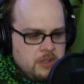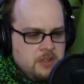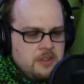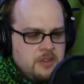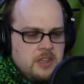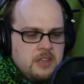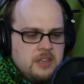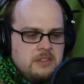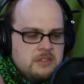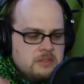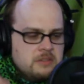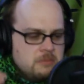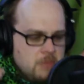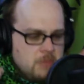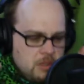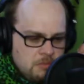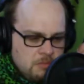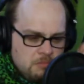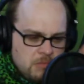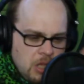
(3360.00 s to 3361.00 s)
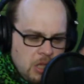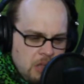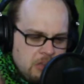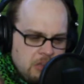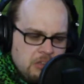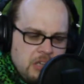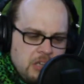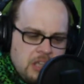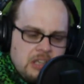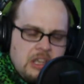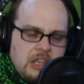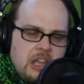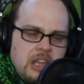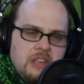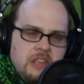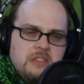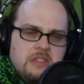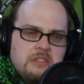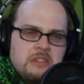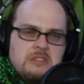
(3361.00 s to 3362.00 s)
that is unlike
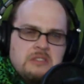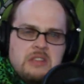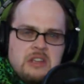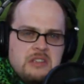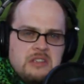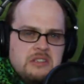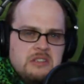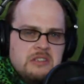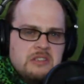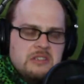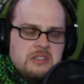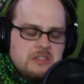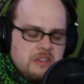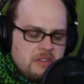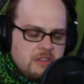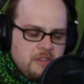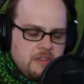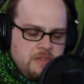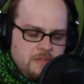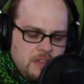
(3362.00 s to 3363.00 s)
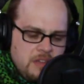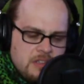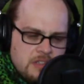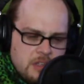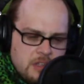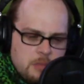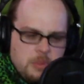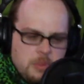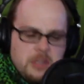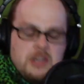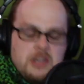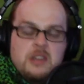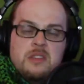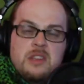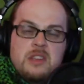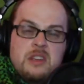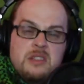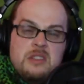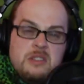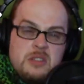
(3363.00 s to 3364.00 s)
anything that exists on the face of the planet, that
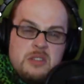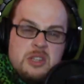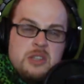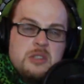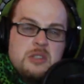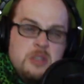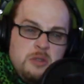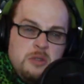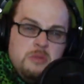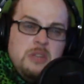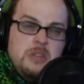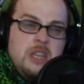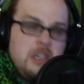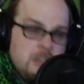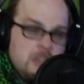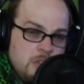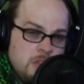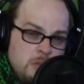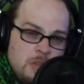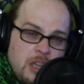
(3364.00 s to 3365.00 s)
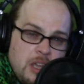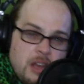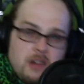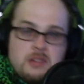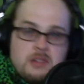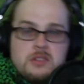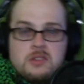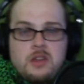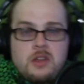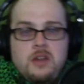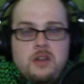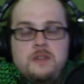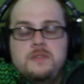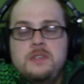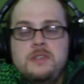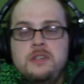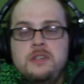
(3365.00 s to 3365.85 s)
is just unique to Airsoft.